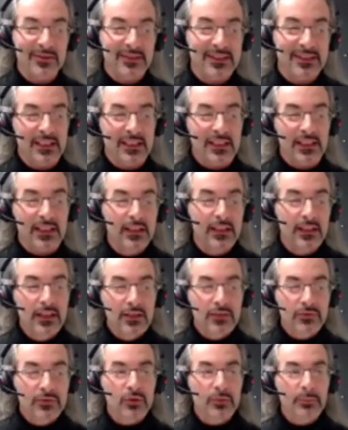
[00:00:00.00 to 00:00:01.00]
I would say,
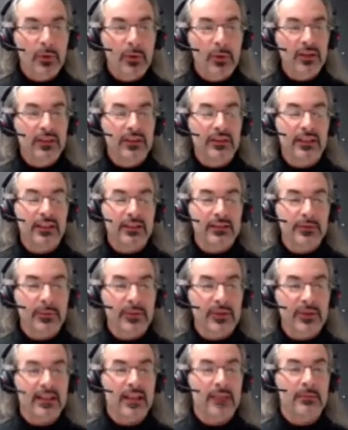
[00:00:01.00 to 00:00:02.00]
to the point that the
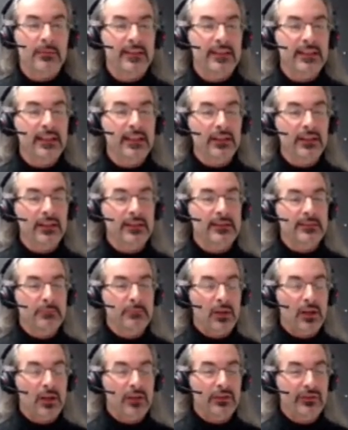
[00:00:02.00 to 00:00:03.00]
first time I seen this
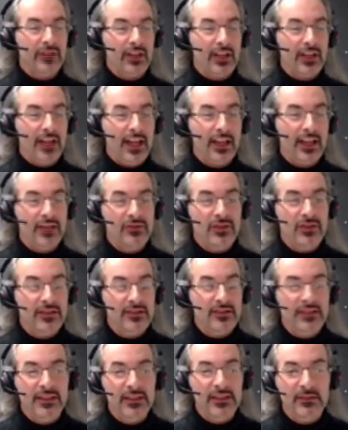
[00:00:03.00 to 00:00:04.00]
plot, I, I
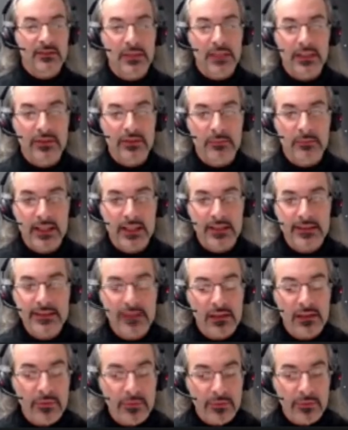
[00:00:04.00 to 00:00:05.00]
just didn't believe it
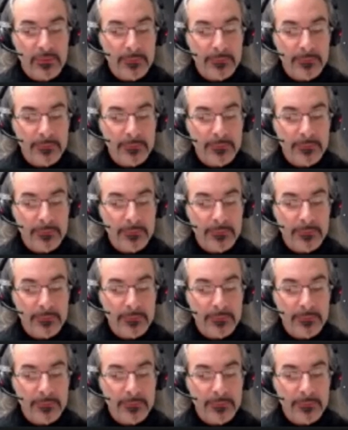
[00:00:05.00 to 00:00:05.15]
myself.